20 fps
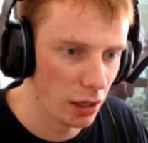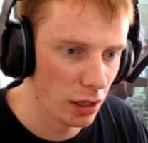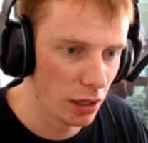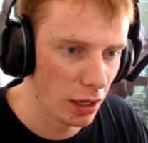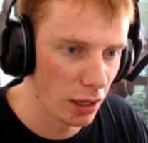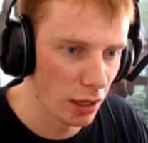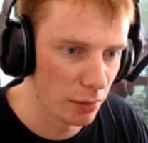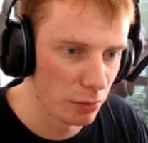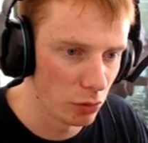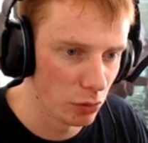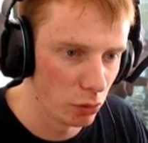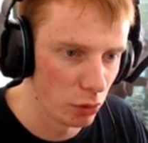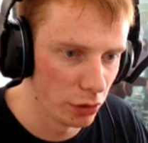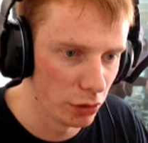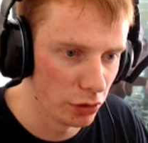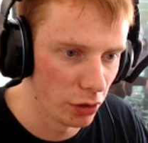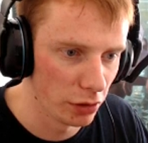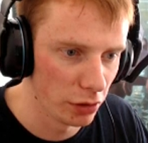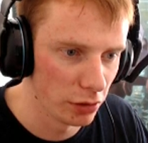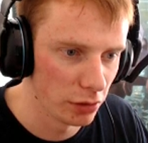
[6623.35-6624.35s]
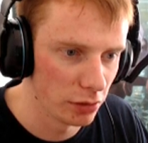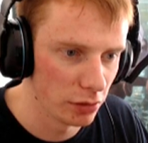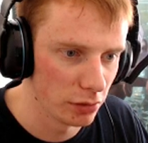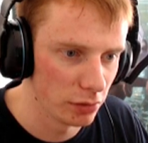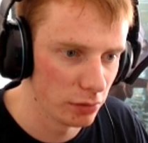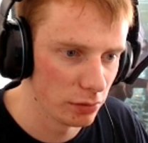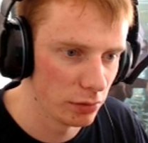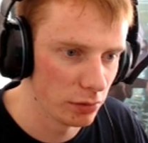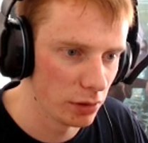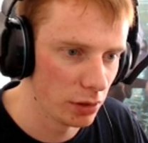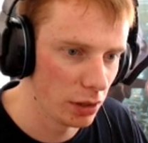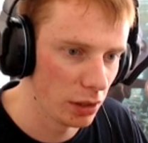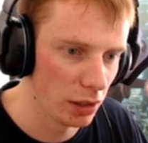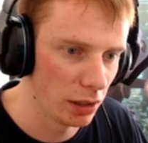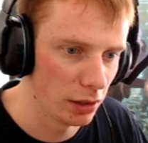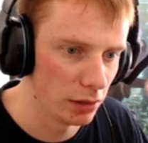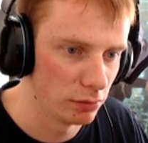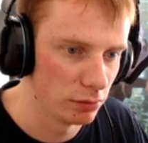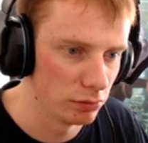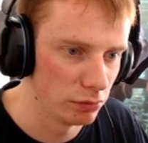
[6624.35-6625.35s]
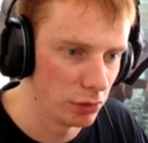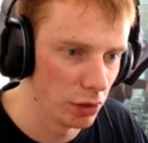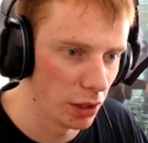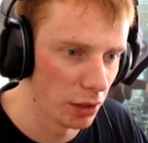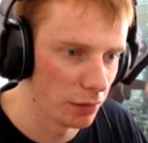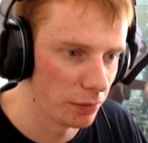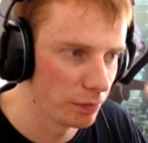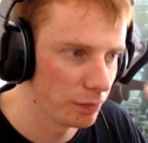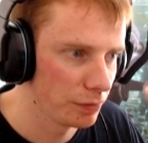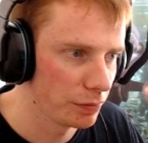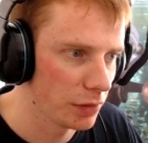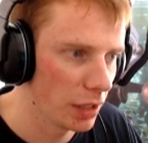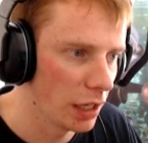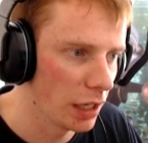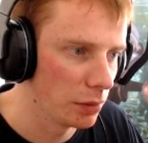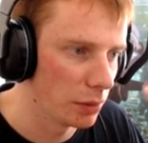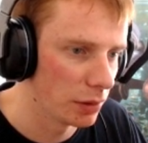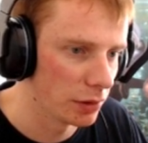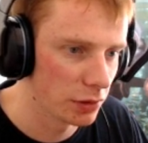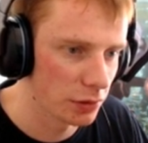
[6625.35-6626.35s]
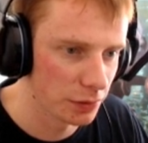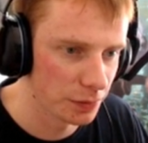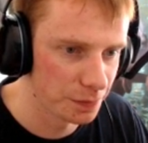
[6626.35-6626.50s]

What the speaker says: or whatnot. And yeah, anyways.